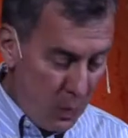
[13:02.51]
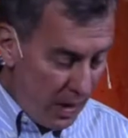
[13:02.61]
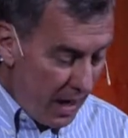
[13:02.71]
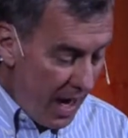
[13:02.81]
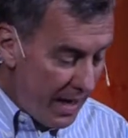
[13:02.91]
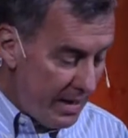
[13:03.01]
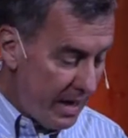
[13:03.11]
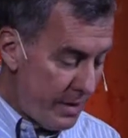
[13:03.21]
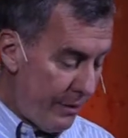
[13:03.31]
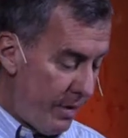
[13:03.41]
what God
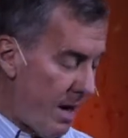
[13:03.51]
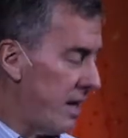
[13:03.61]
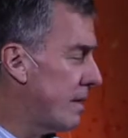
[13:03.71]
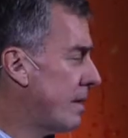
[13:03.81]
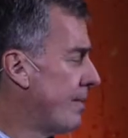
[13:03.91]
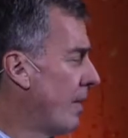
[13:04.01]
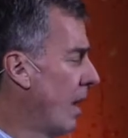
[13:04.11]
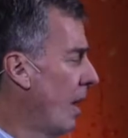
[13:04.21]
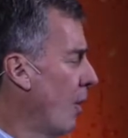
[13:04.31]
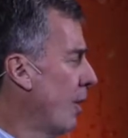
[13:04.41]
does for us.
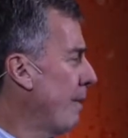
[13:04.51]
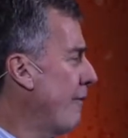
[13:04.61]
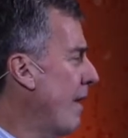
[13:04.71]
One of my